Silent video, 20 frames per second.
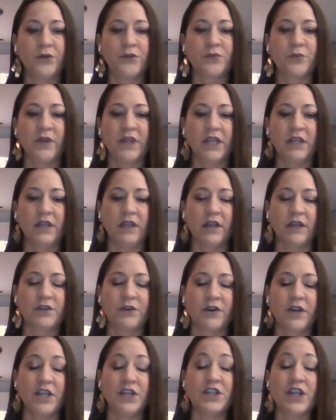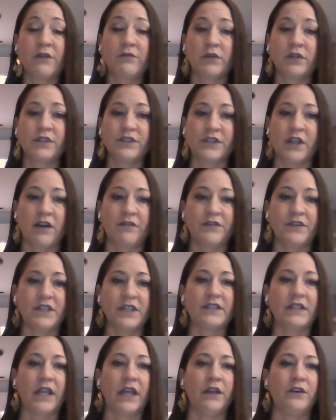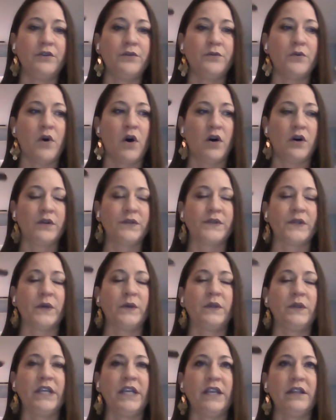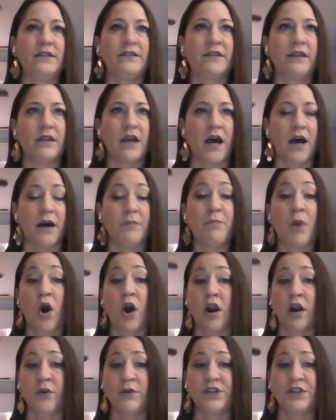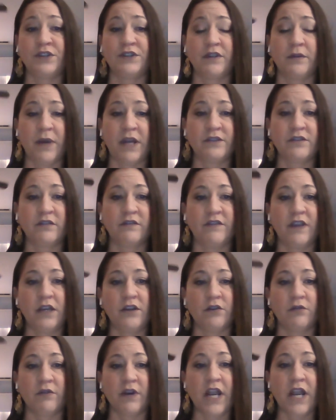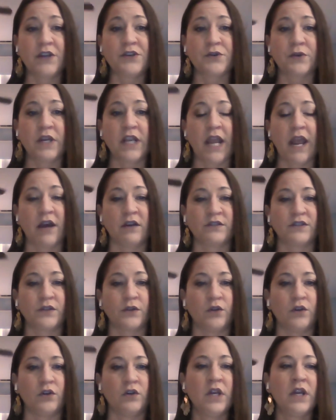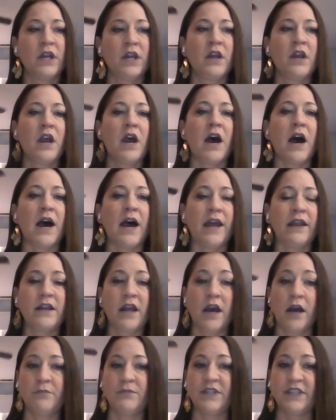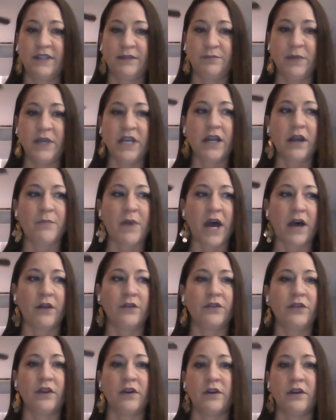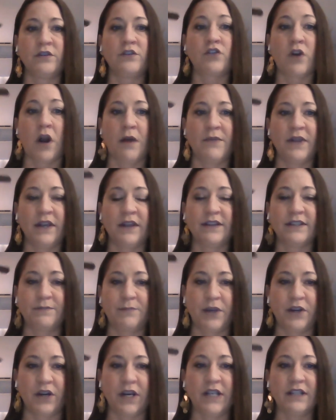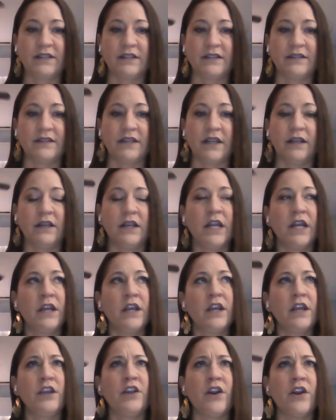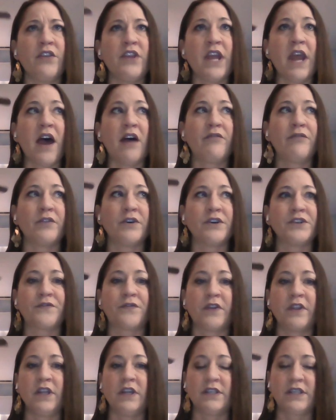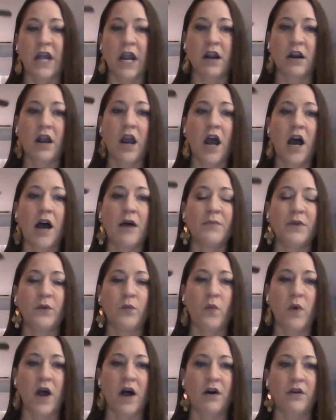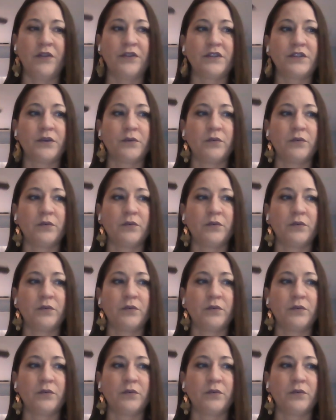with the Attorney General's office and who also leads PARC, which is the Pennsylvania Reentry Council, had come to speak about the trauma experiences and the efforts for the entire Commonwealth to